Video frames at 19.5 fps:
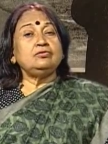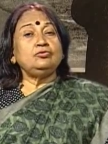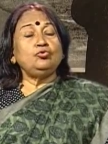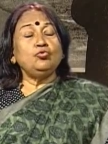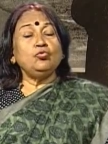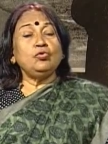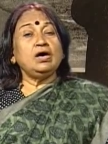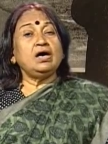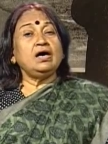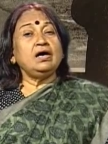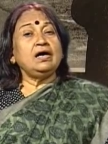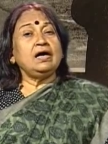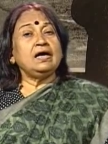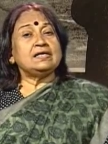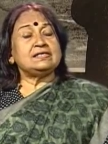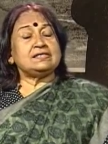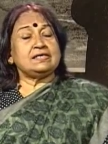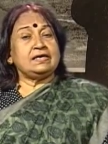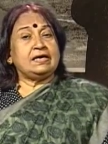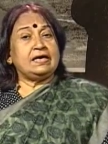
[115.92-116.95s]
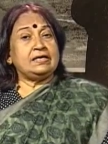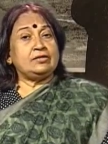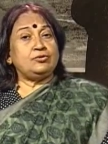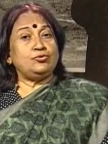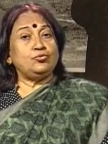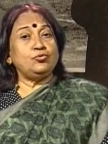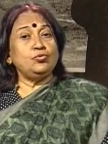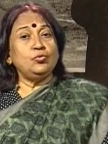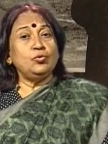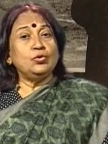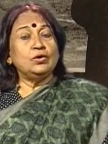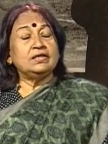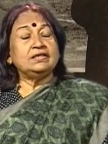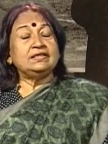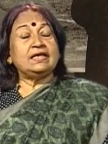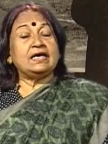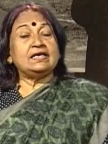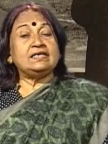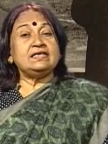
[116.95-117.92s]
dukkha has a hetu,
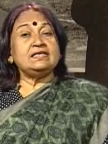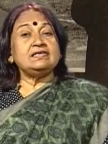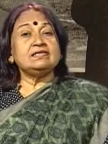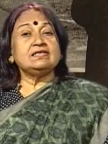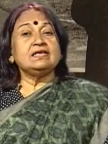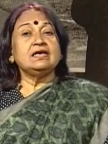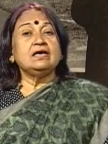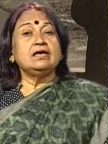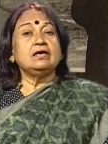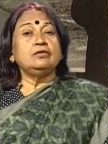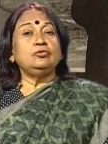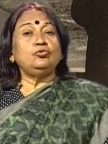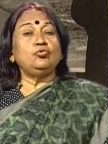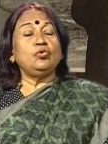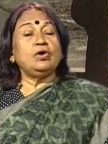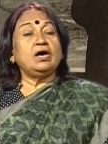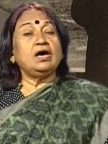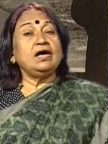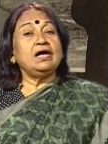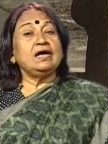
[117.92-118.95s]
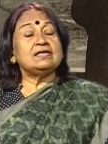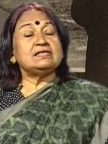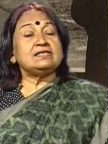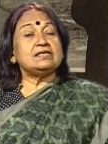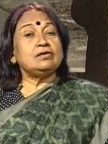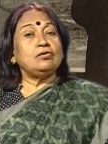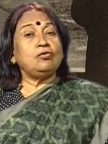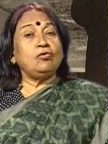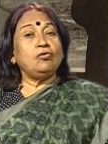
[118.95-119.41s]
that is, dukkha has a